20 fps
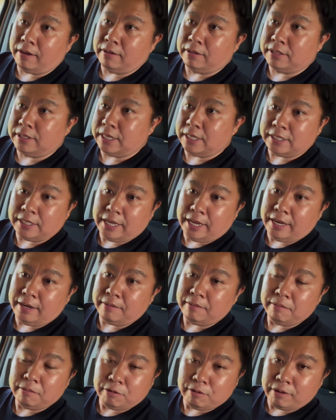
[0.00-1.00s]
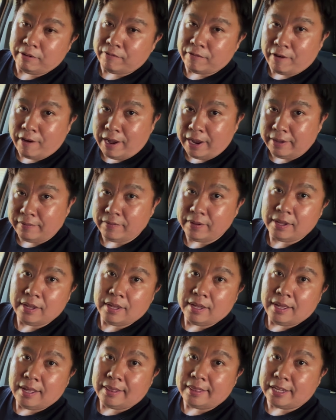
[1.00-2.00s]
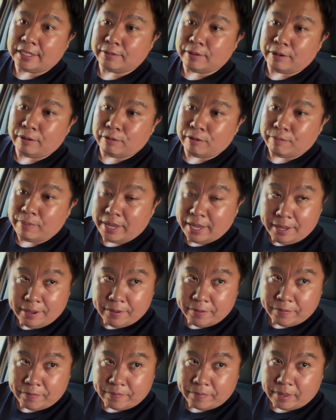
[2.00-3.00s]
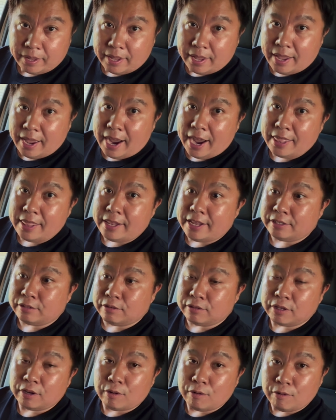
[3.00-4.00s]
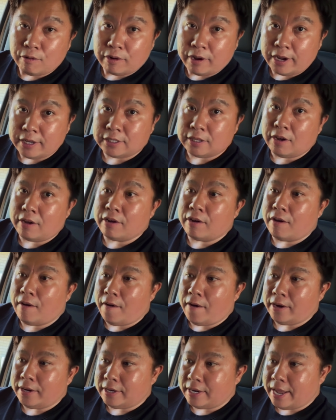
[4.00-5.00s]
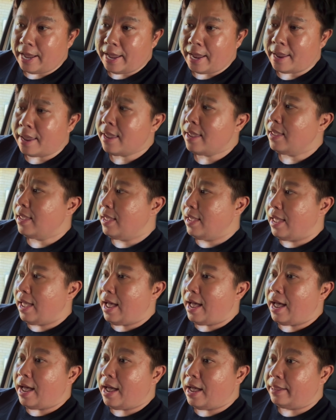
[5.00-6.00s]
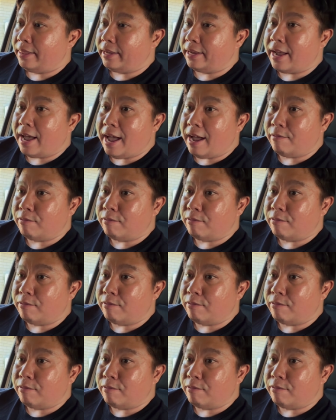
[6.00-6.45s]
16, 25, that's what it will be. And then there's also auto. So on a hot day, the car